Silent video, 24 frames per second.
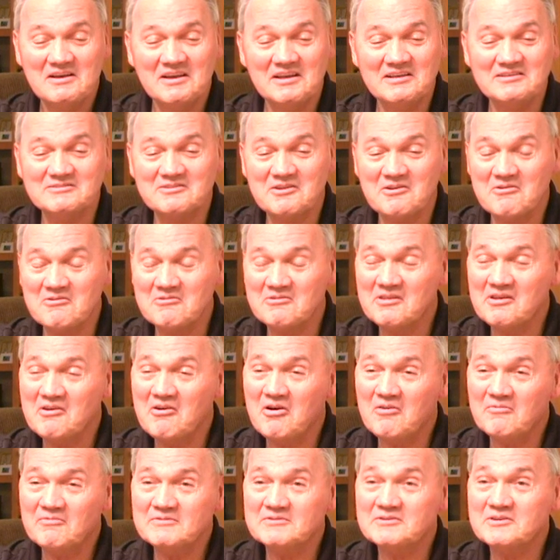He's turned the
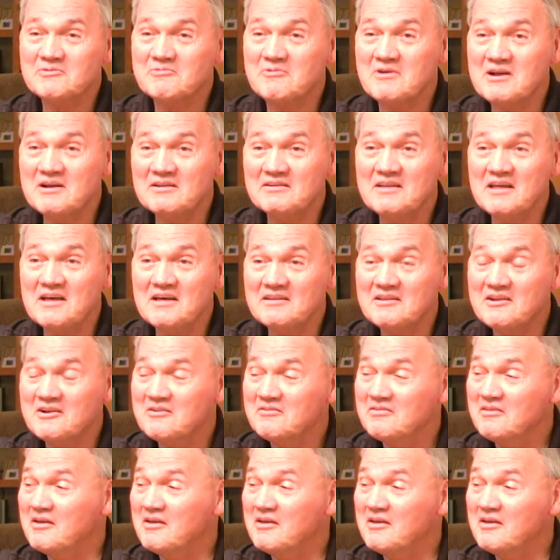office around down there.